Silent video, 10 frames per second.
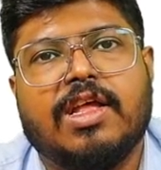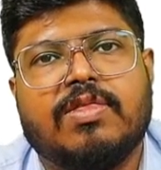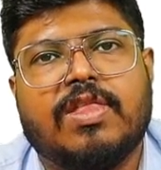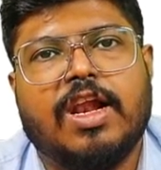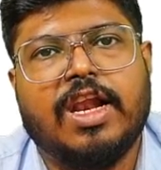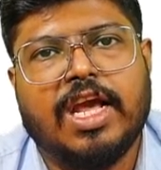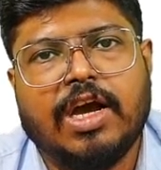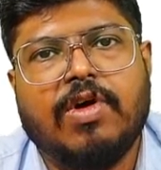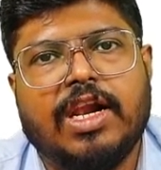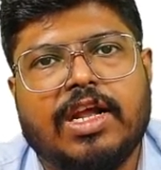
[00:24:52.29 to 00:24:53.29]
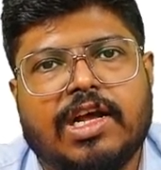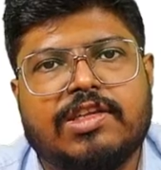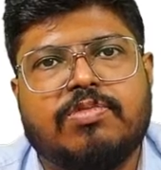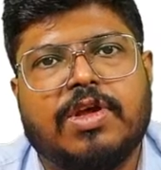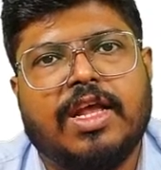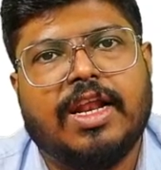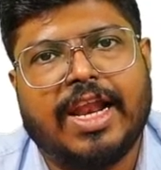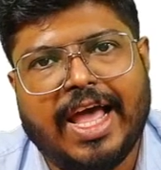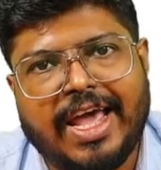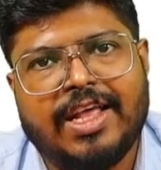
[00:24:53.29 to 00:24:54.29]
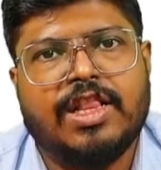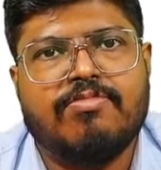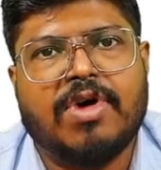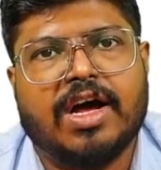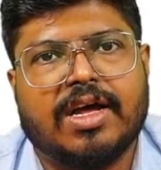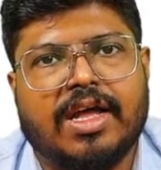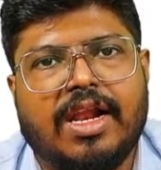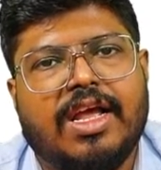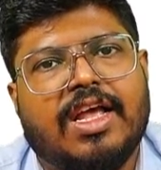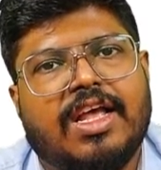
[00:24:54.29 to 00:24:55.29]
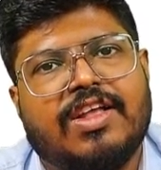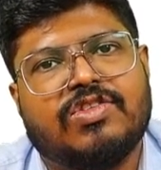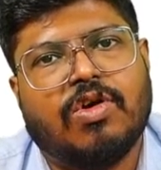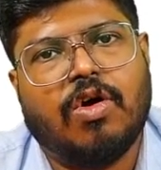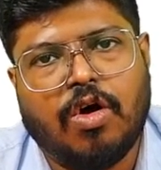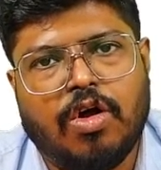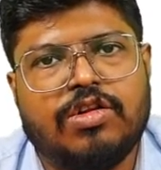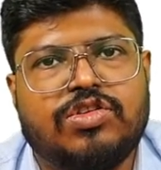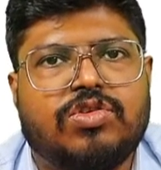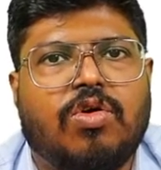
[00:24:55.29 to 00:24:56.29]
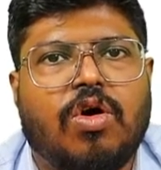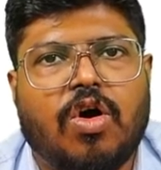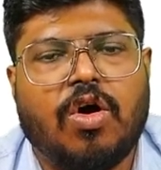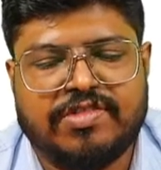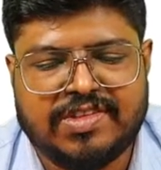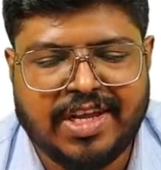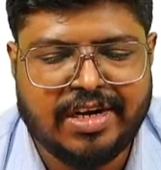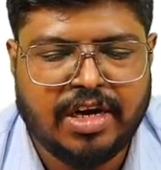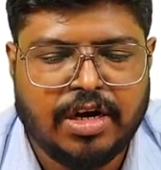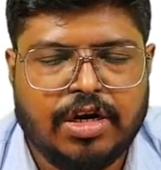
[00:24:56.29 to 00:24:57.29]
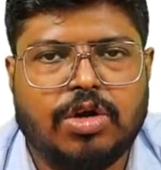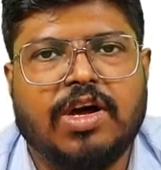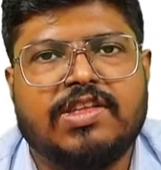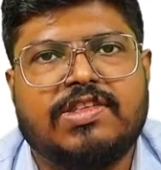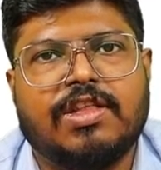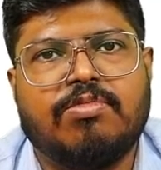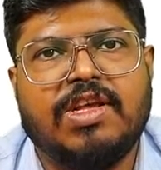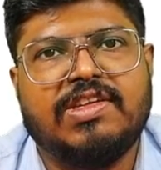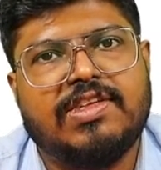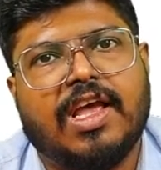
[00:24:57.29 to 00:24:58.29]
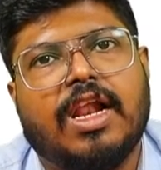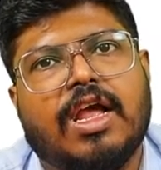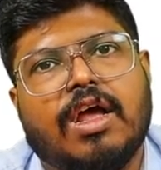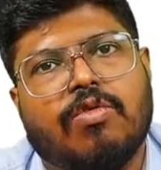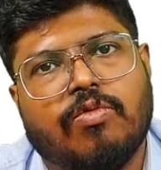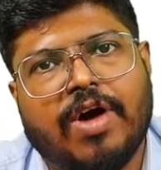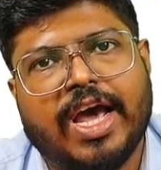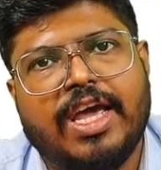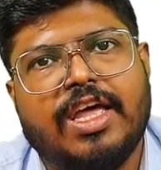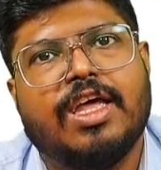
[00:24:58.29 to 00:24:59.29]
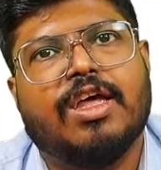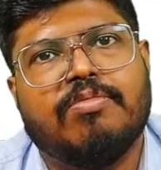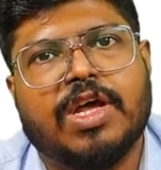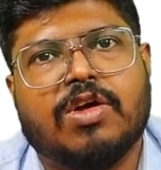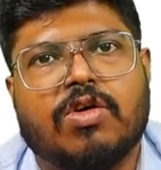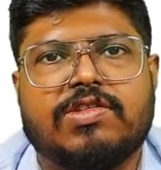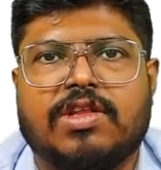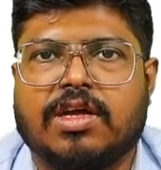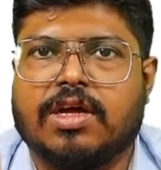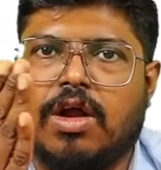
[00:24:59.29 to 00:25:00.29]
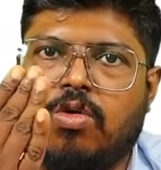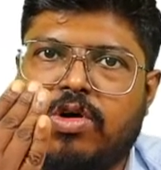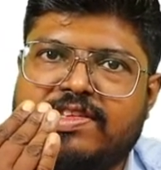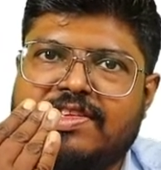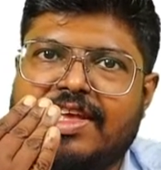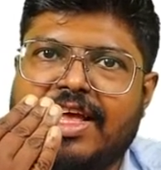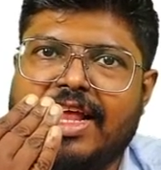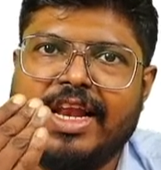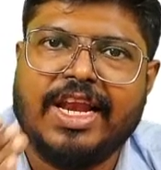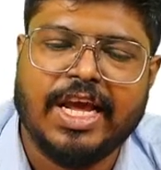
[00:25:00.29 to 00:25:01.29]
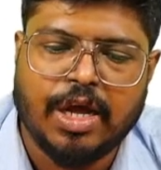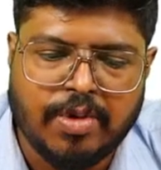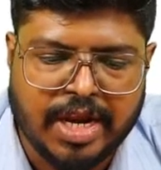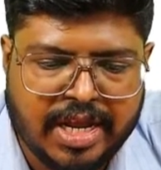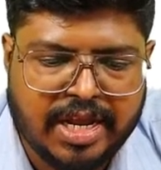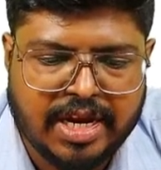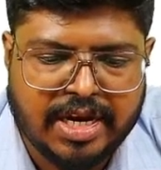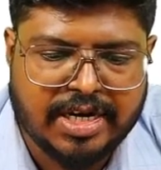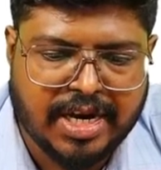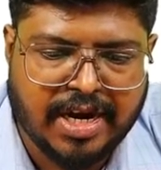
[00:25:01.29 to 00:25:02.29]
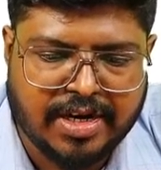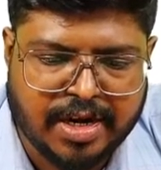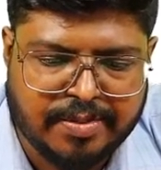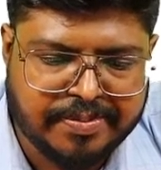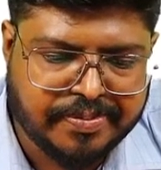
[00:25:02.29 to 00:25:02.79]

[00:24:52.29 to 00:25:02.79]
The lingual cusp, like the buccal, is also offset towards the mesial. Why? because the crown is lingually tilted.